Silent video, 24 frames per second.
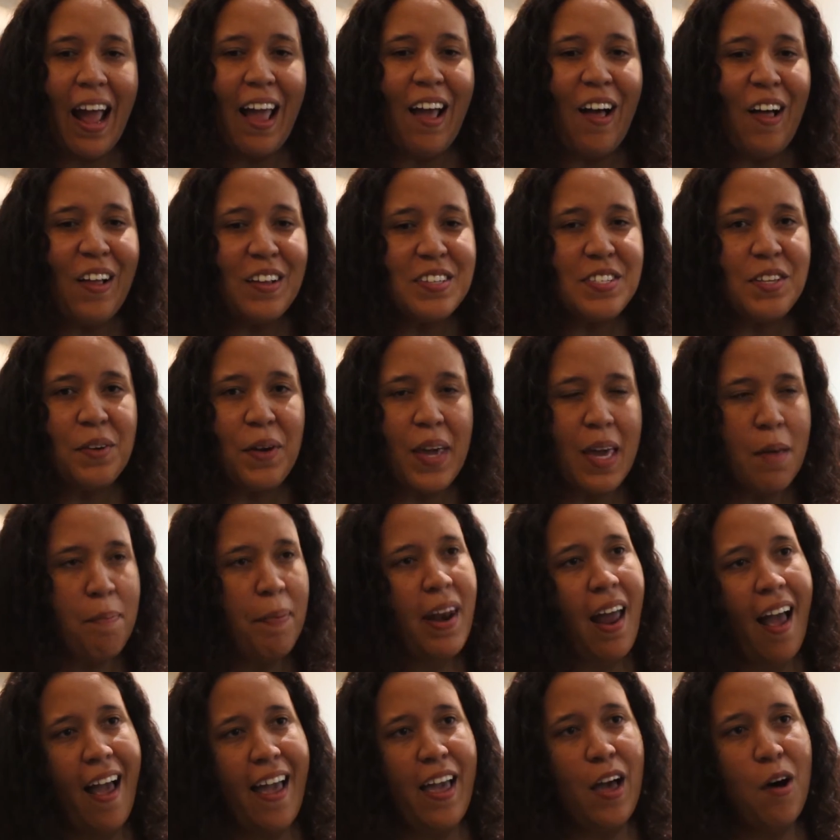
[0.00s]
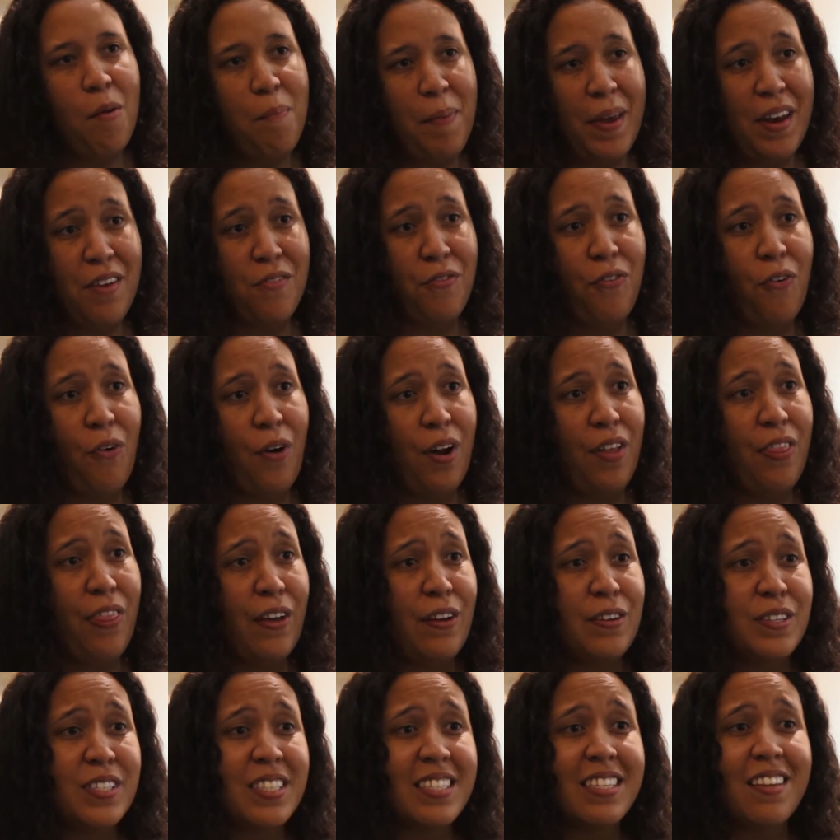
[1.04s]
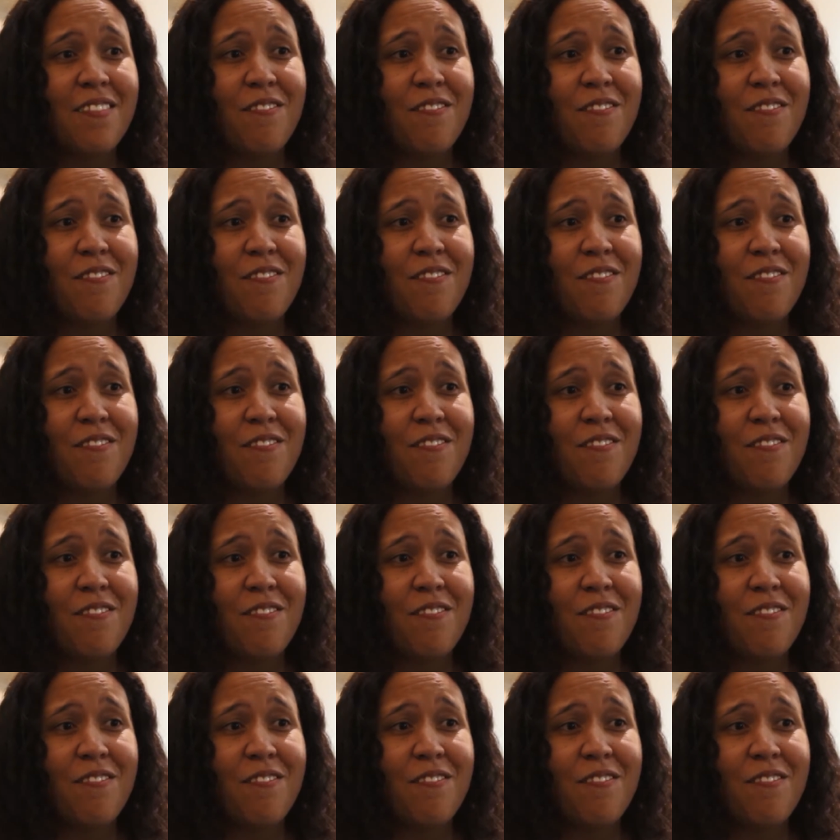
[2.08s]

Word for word: I also keep an eye open for those